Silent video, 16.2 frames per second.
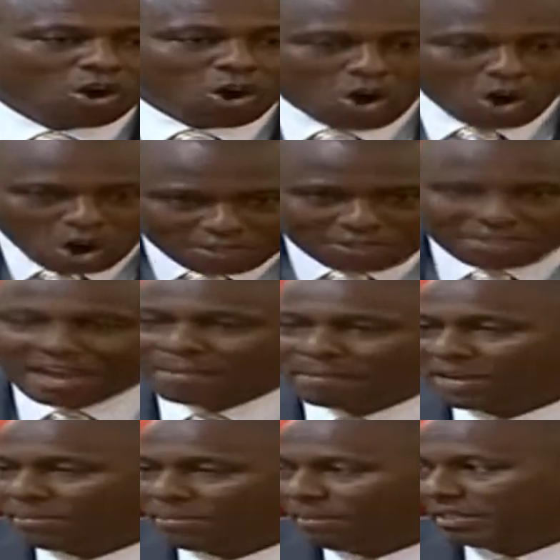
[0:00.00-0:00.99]
all the
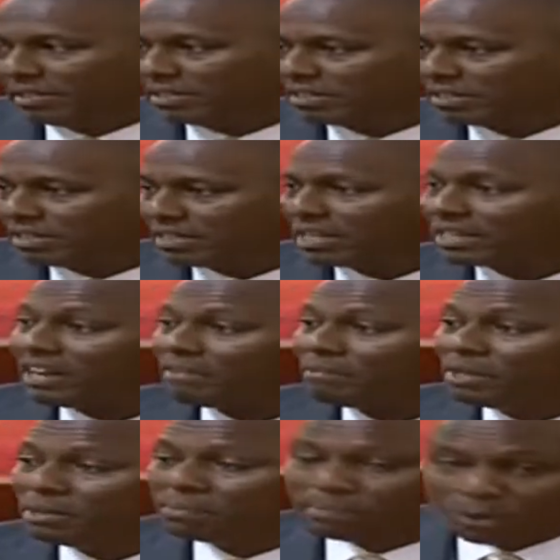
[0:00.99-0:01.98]
amendments that
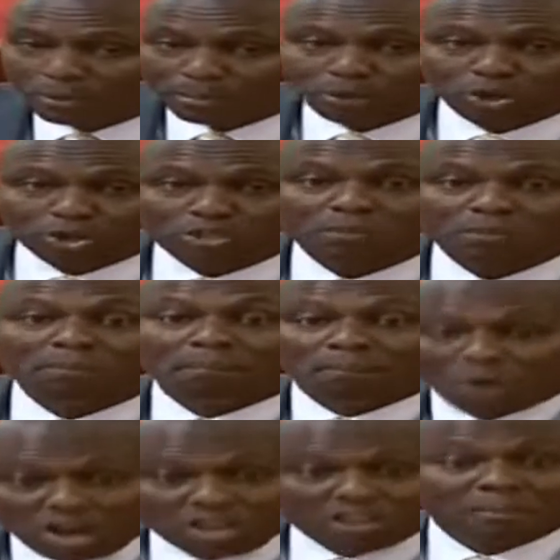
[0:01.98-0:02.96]
have been proposed
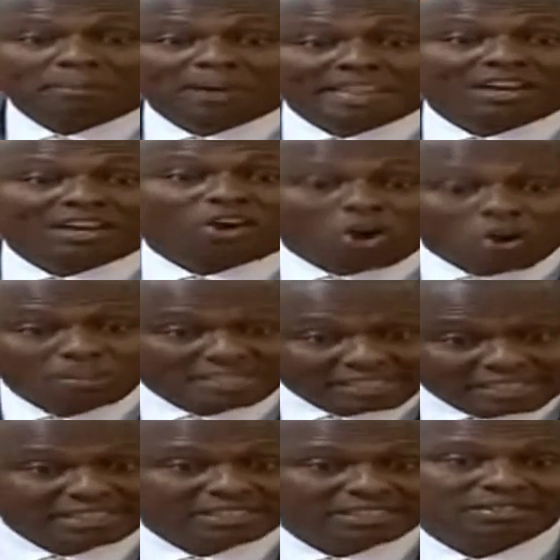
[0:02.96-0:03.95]
both by the
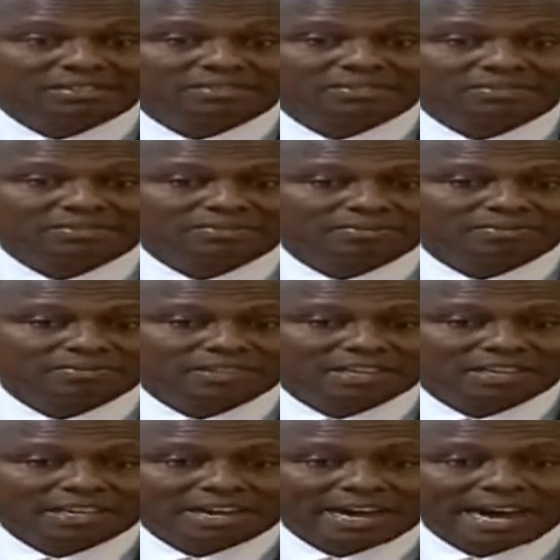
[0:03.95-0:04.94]
committee,
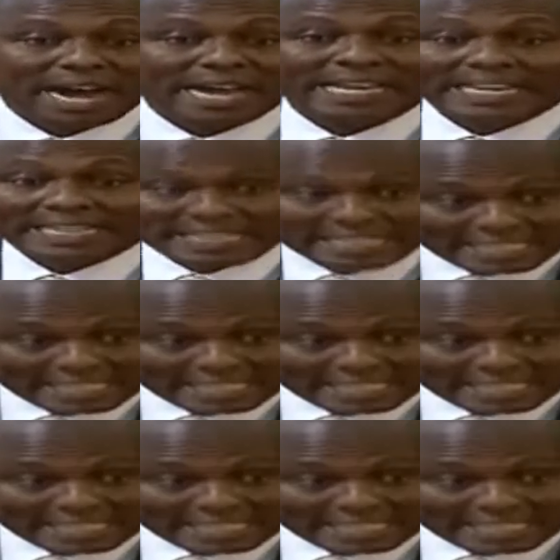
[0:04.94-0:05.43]
and